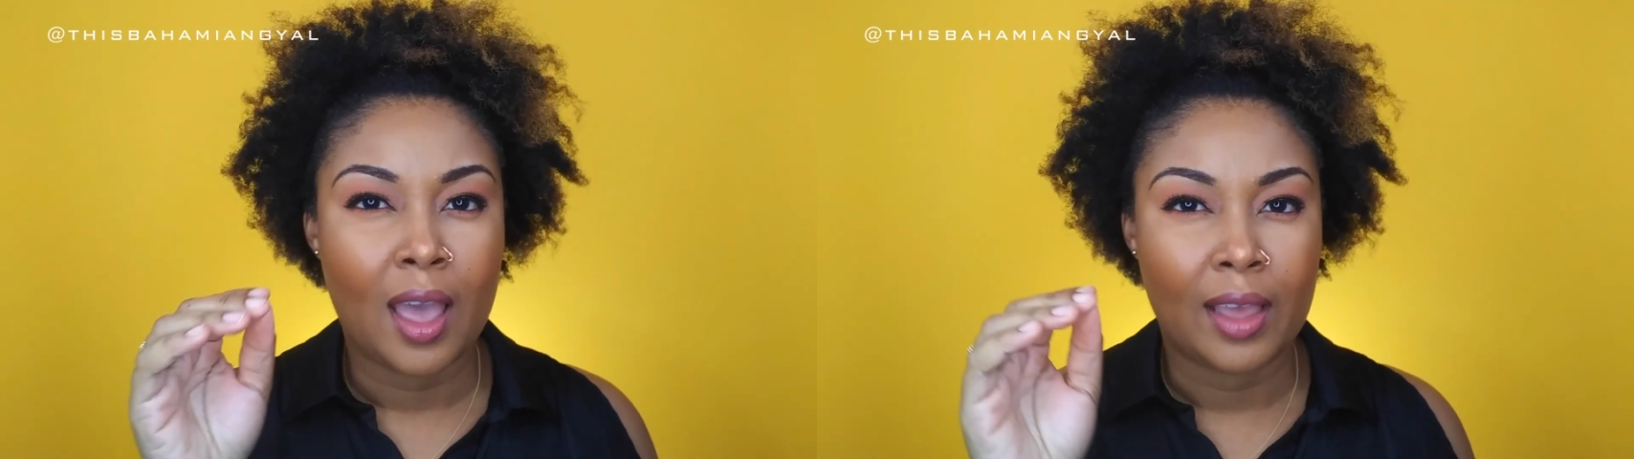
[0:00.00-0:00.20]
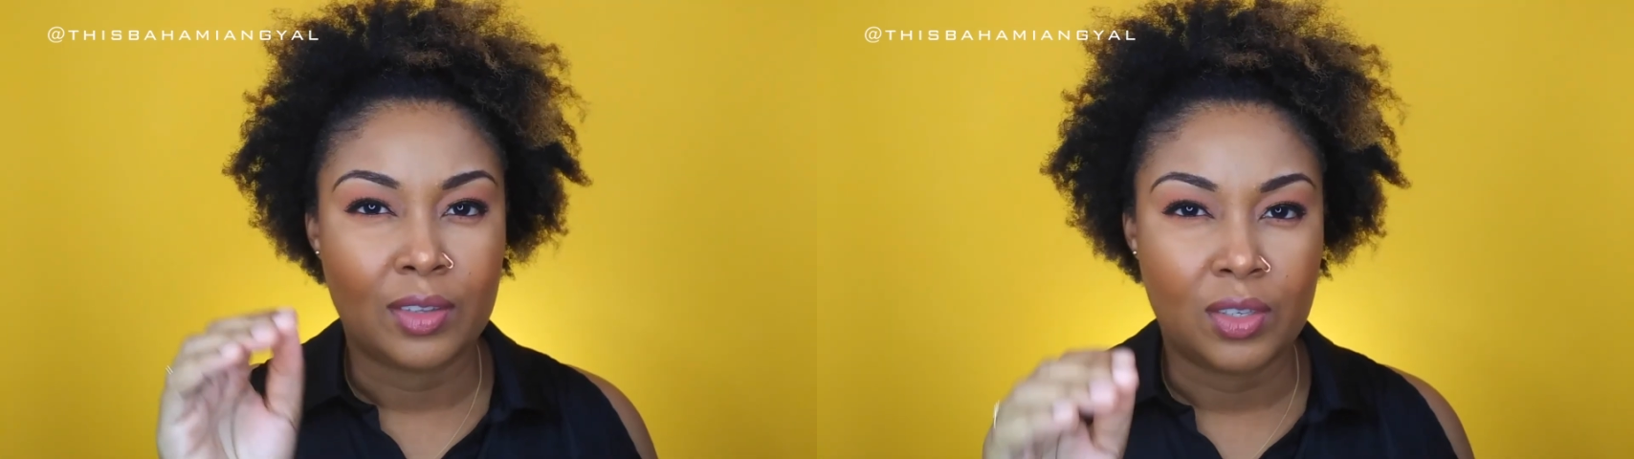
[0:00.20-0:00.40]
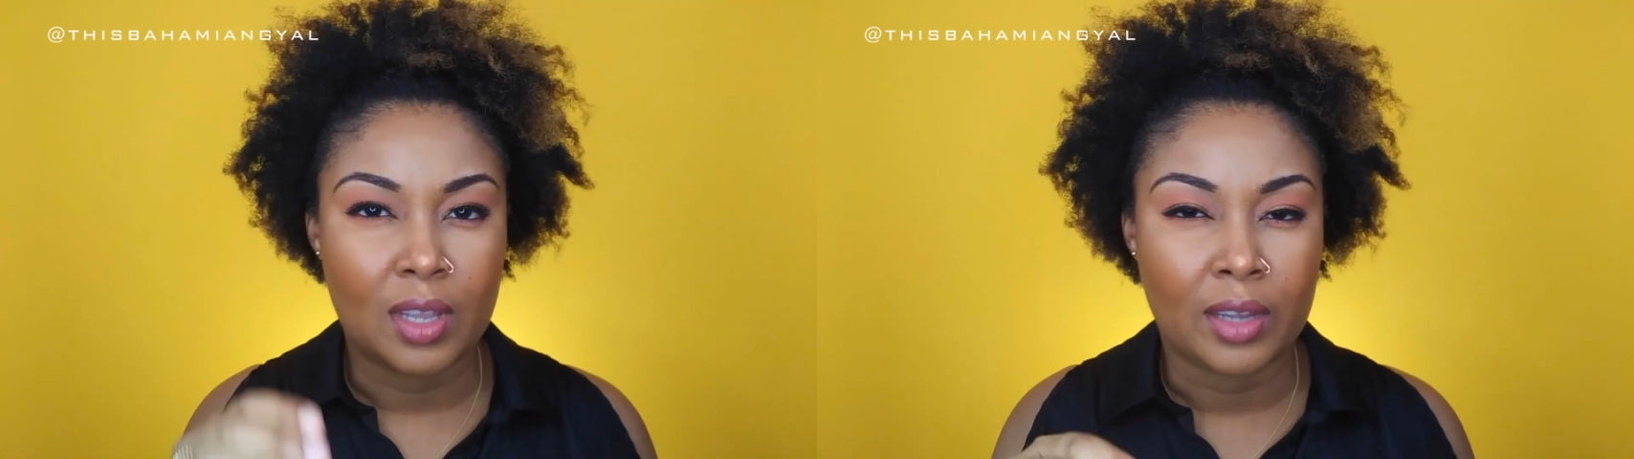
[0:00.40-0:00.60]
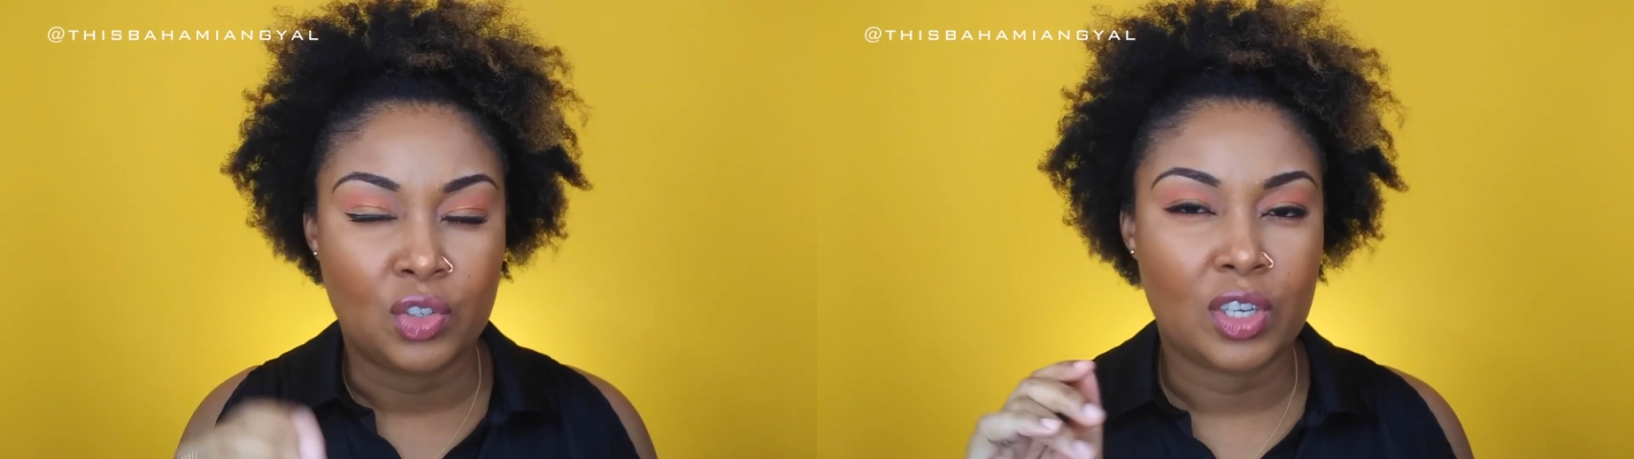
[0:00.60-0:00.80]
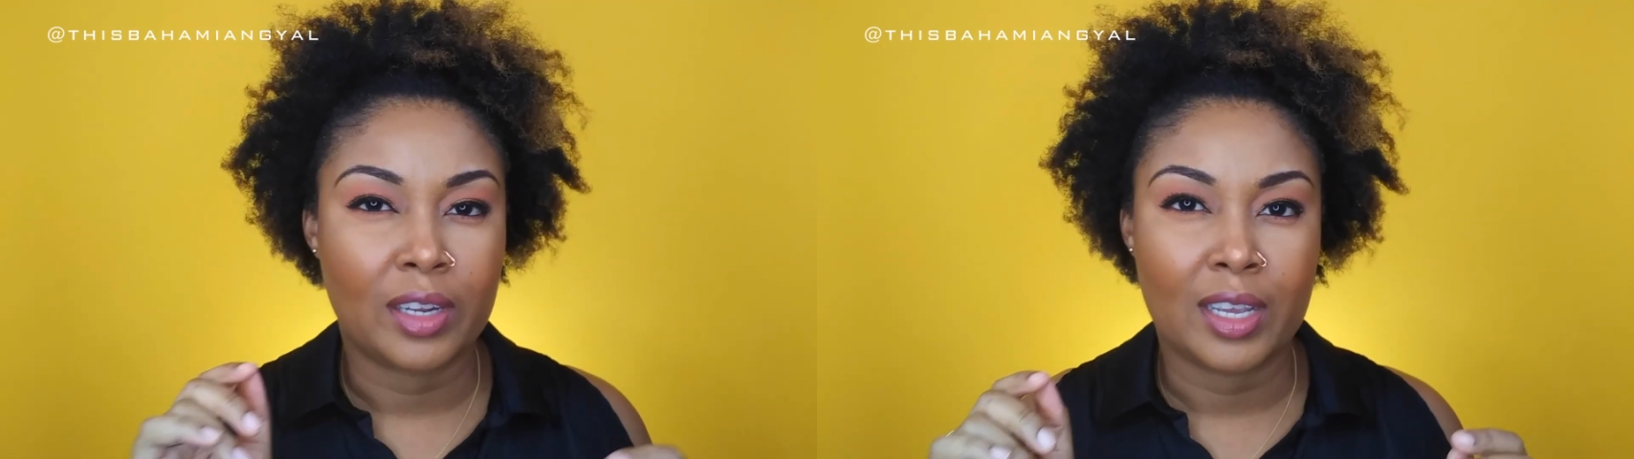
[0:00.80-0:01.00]
and
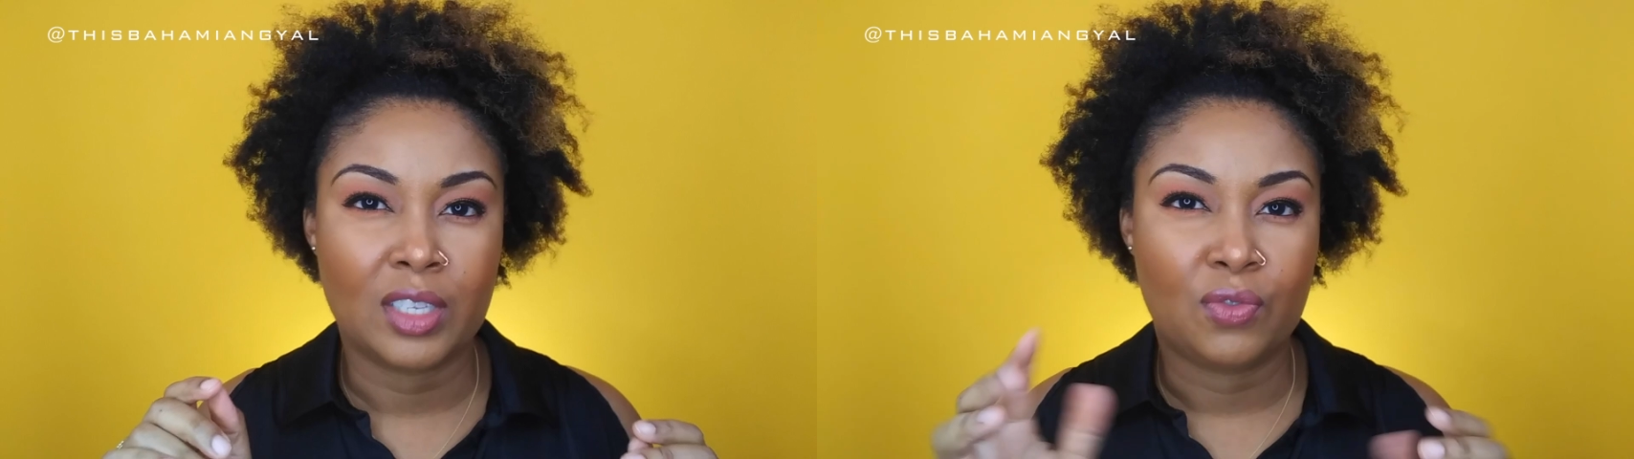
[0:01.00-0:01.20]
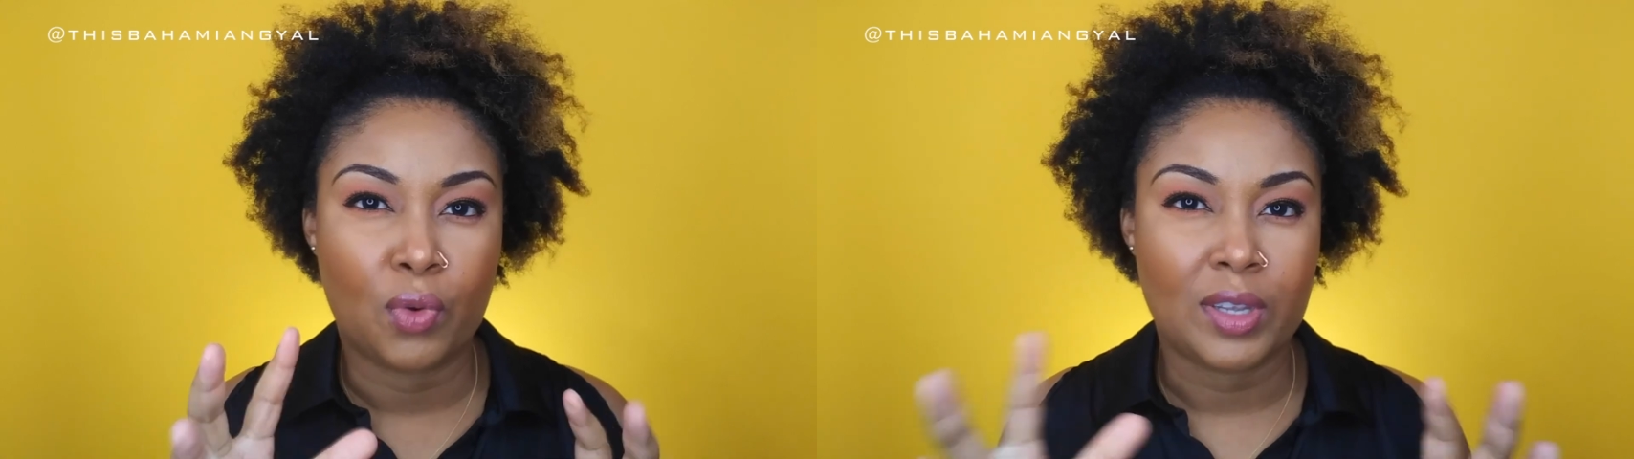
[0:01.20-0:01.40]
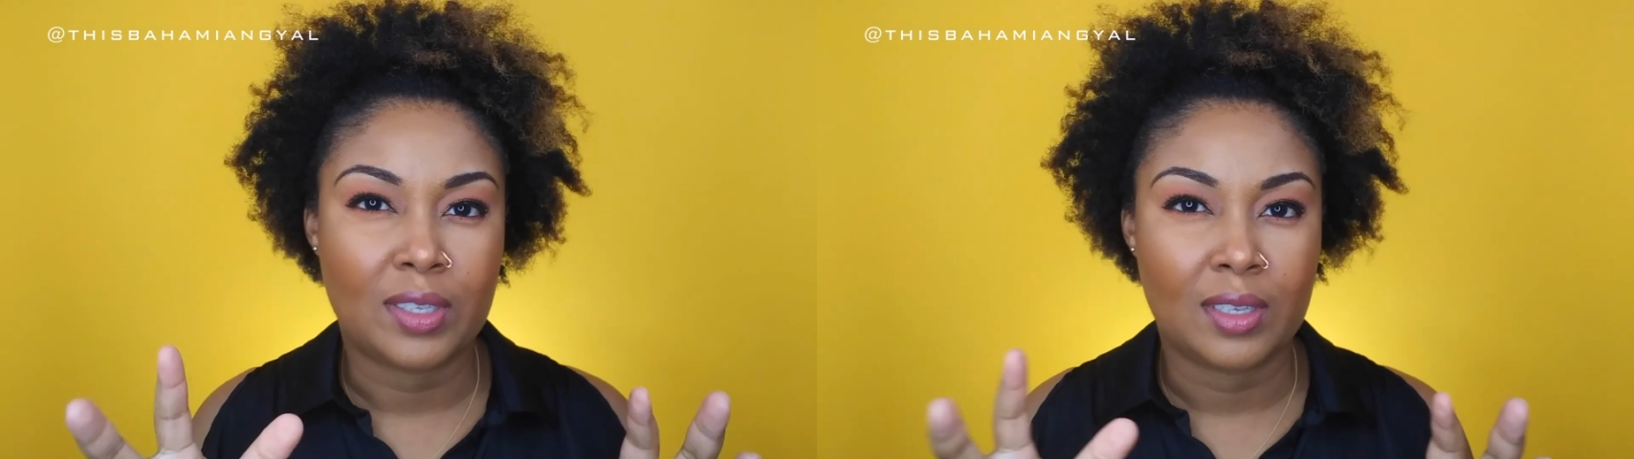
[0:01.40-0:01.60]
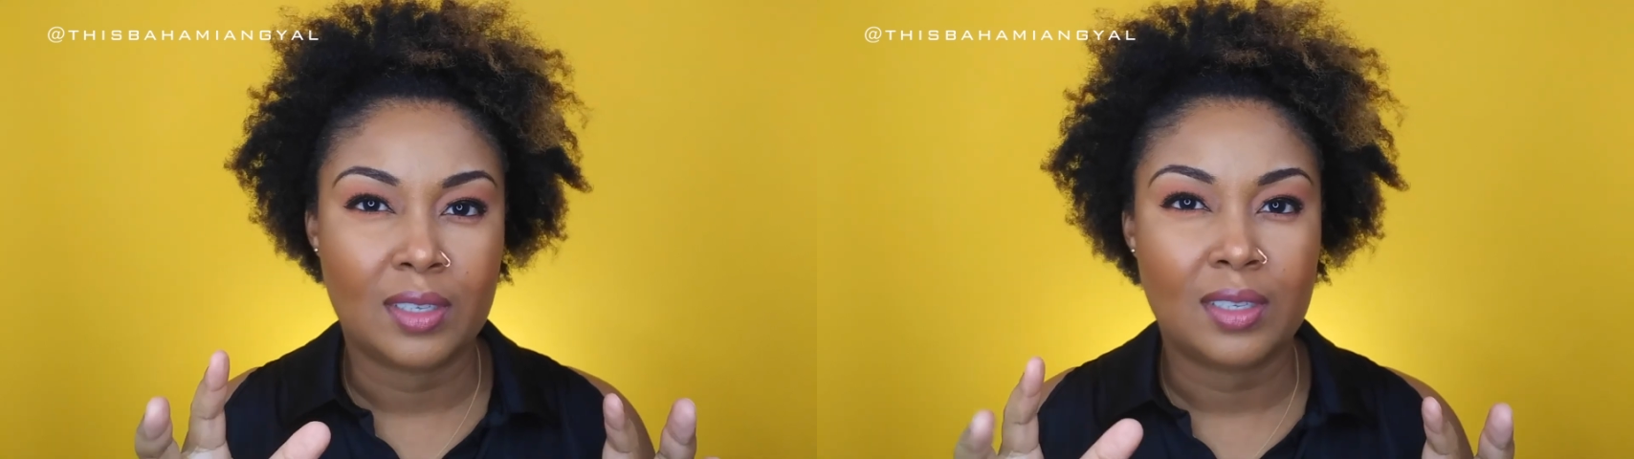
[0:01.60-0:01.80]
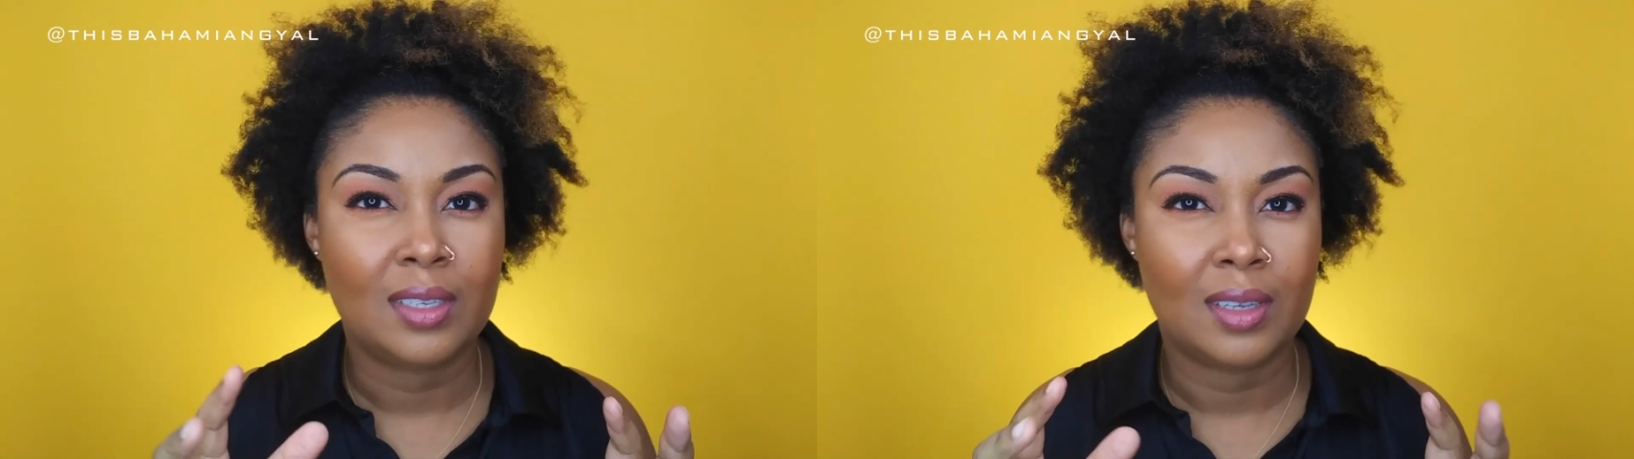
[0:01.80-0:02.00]
Sade's
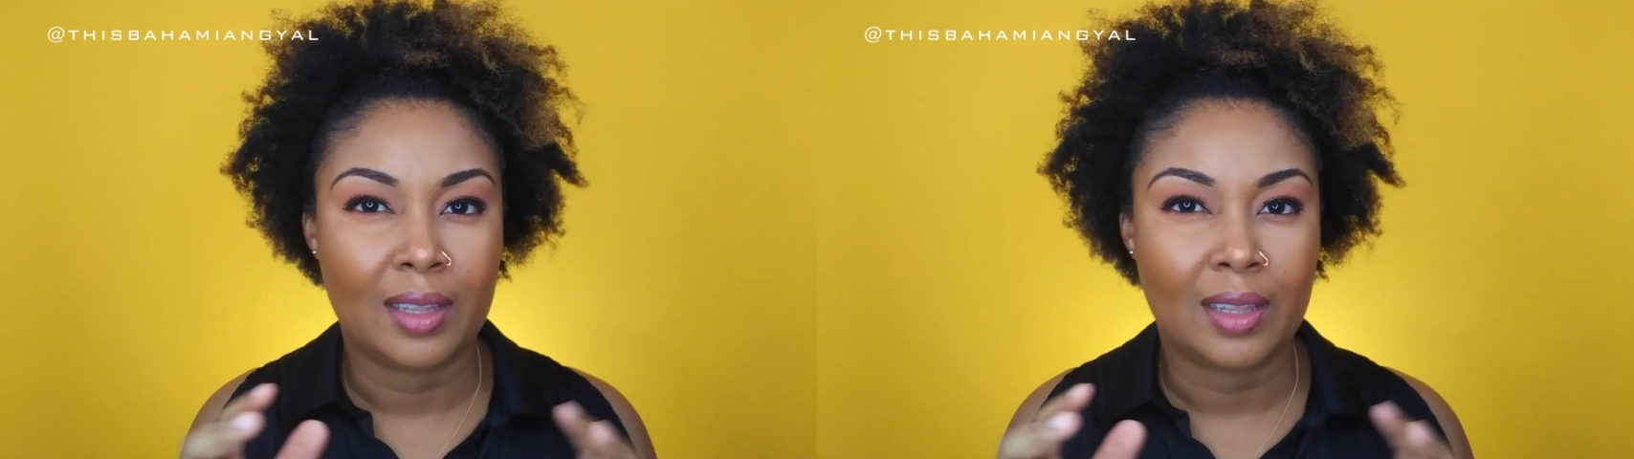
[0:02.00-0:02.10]
voices,